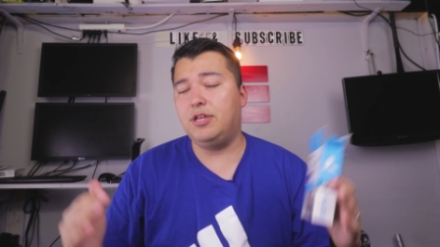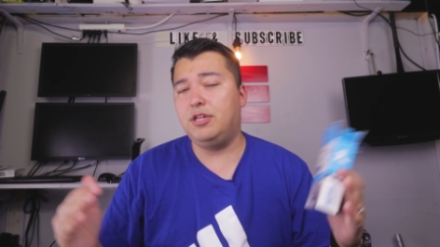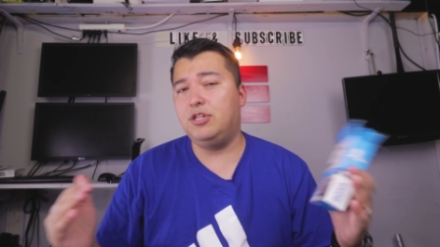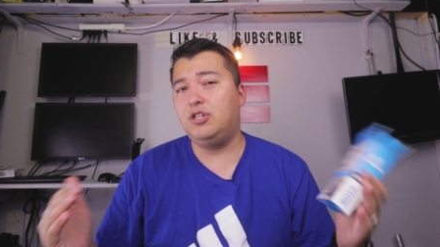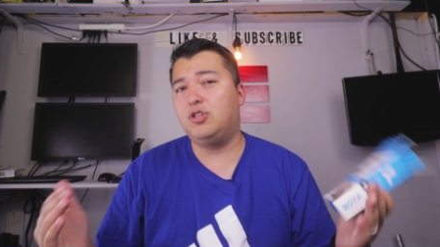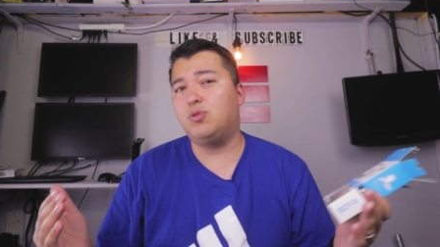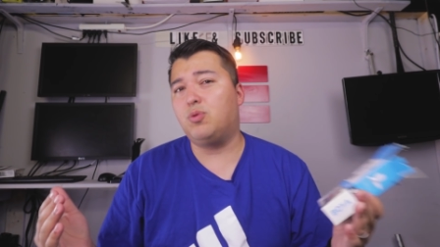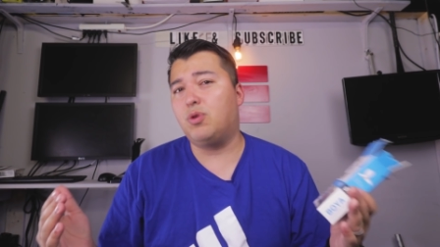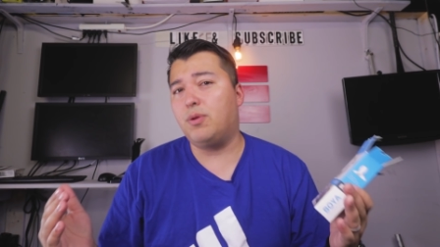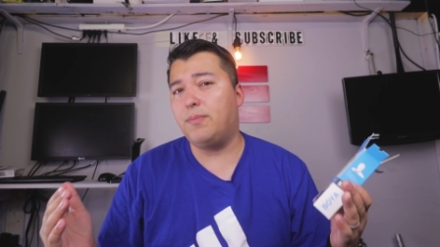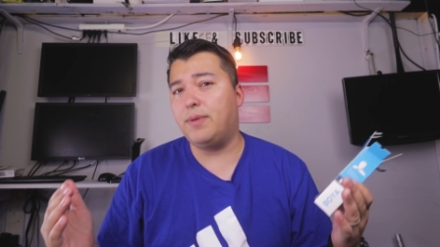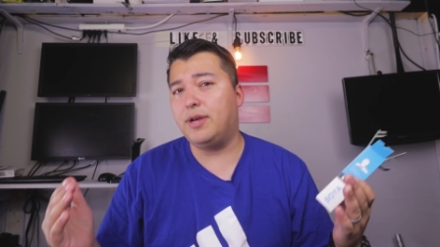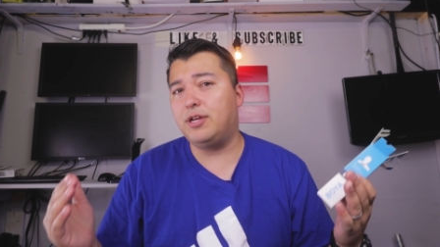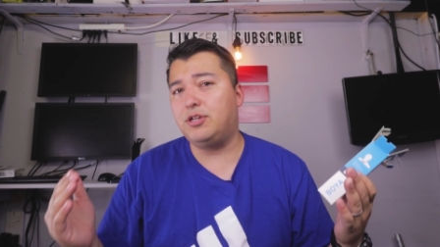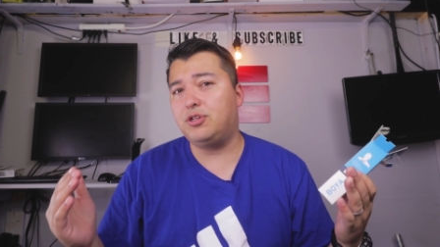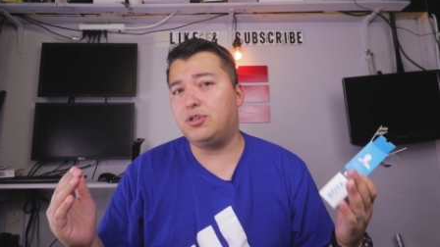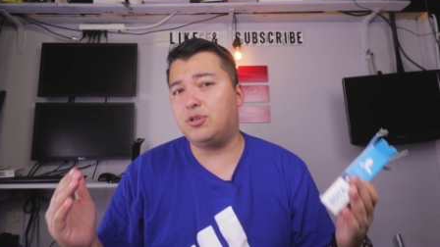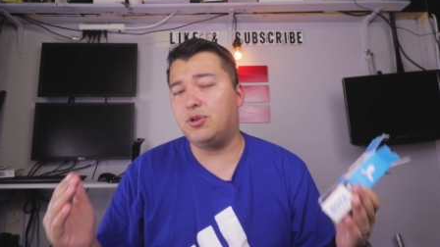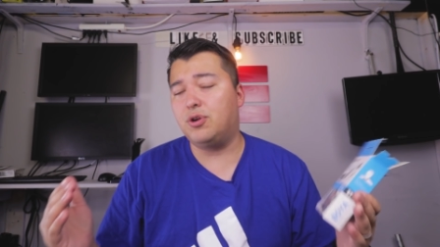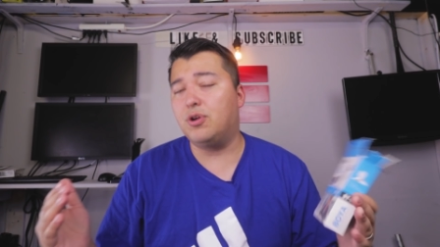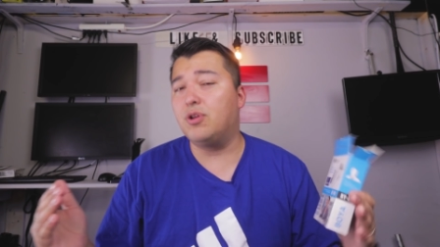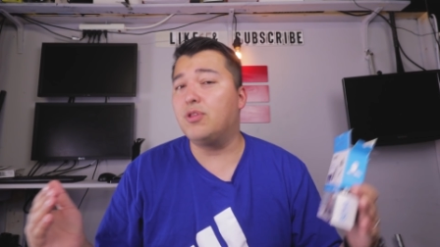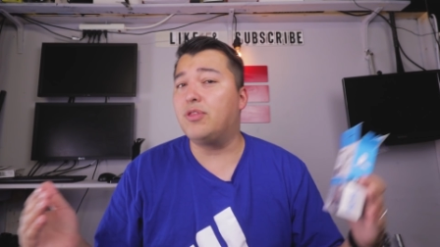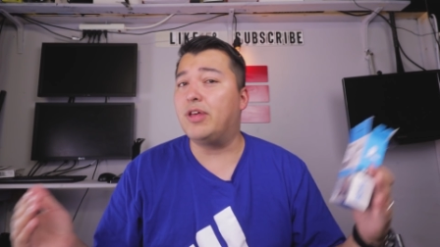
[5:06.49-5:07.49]
You just want to make
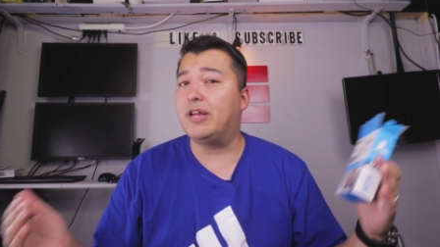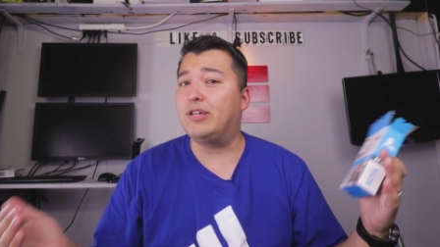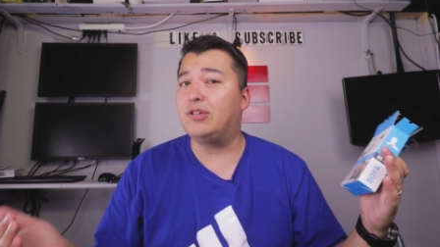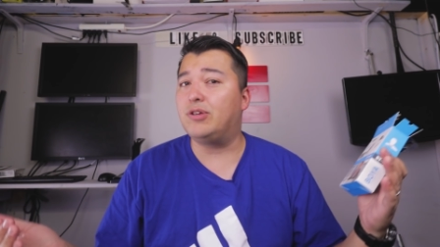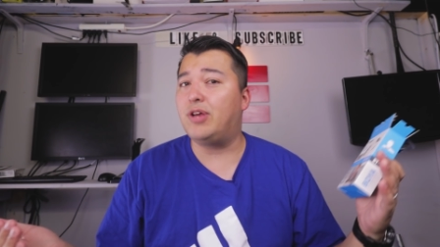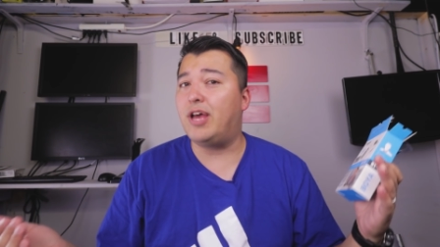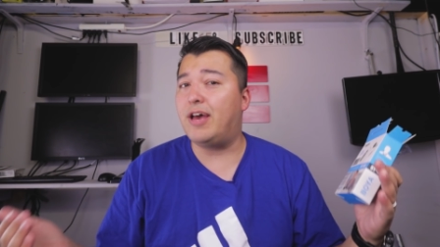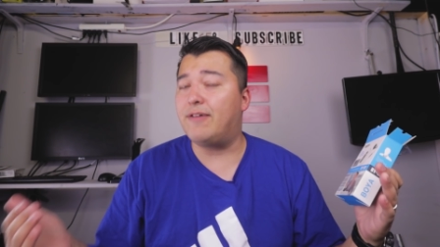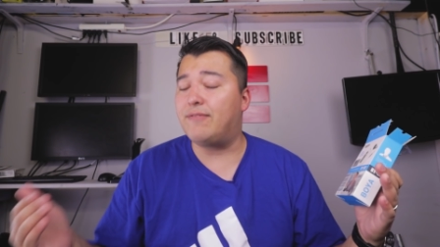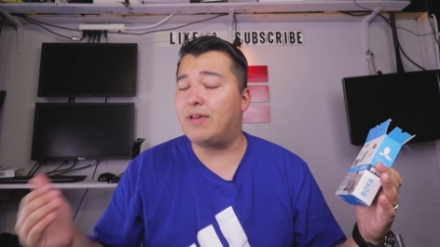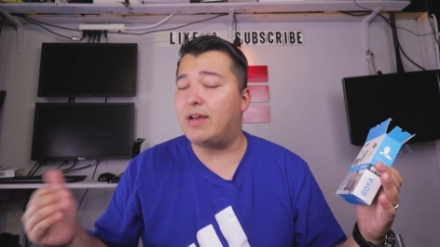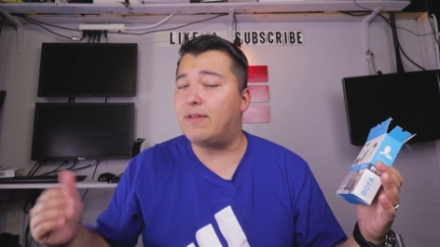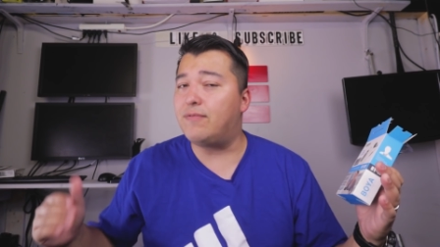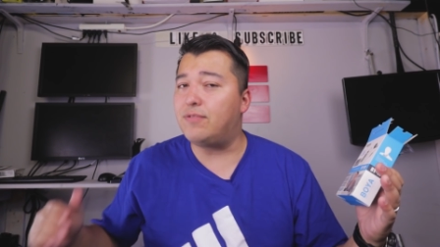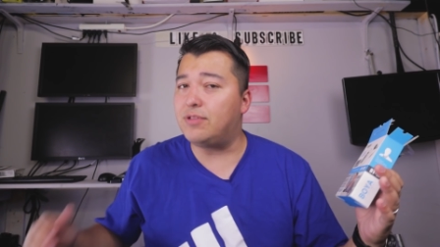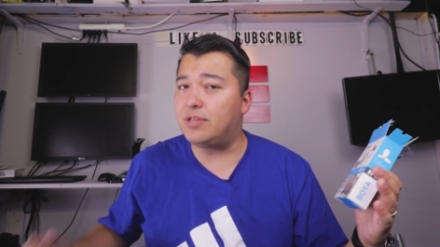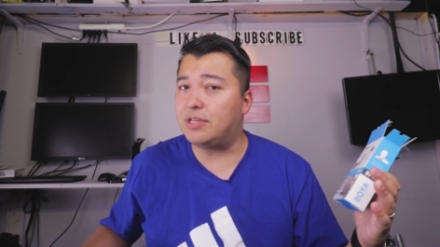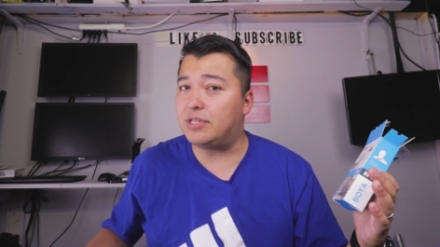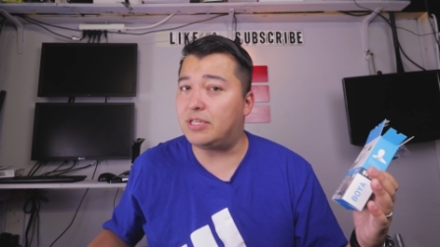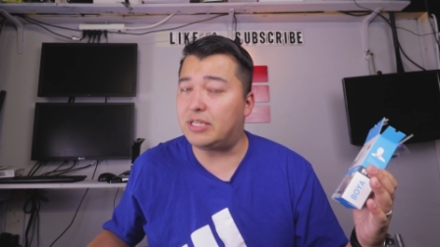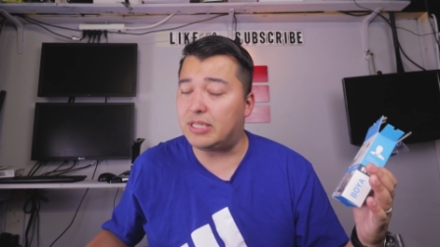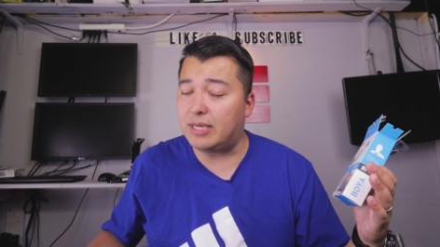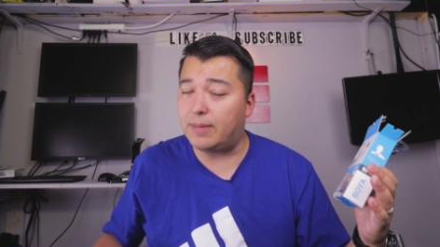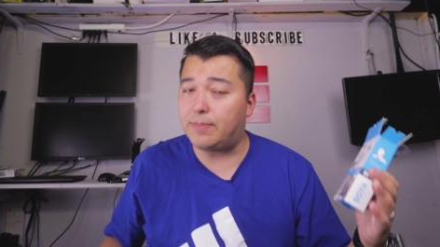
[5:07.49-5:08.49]
sure that you have
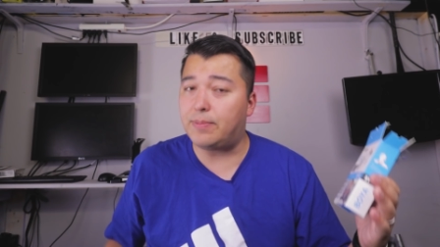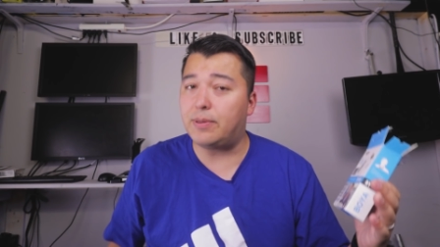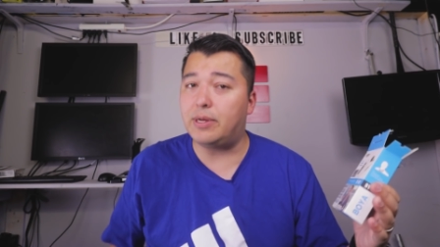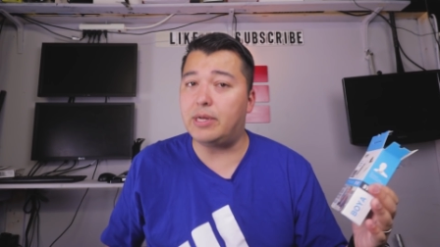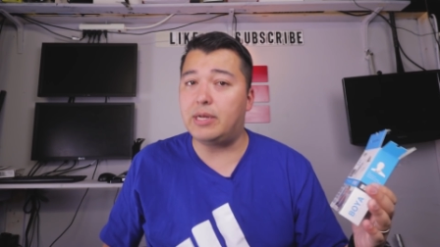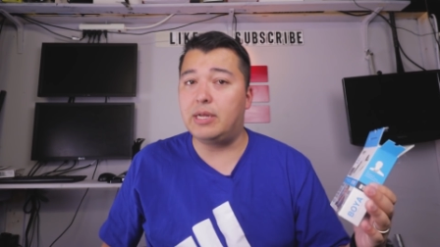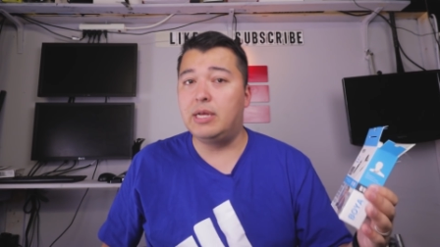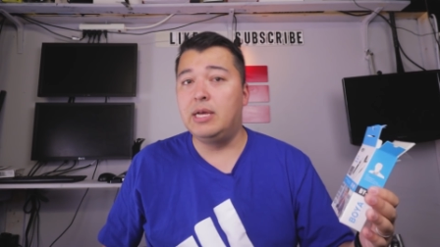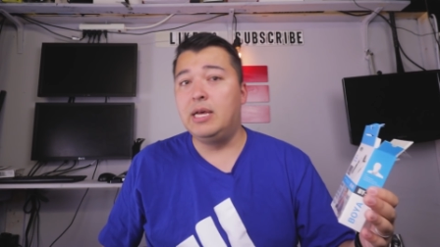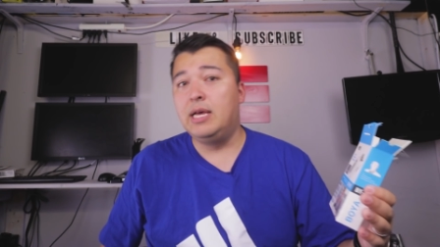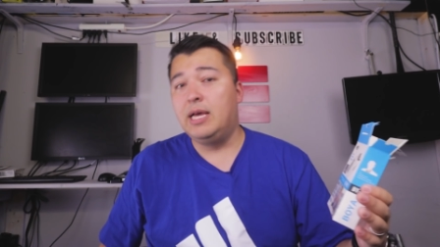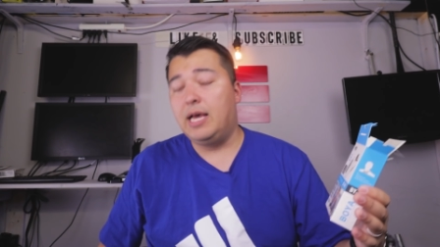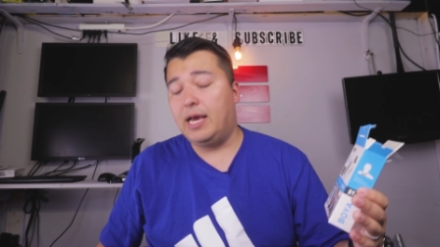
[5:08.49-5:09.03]
everything separate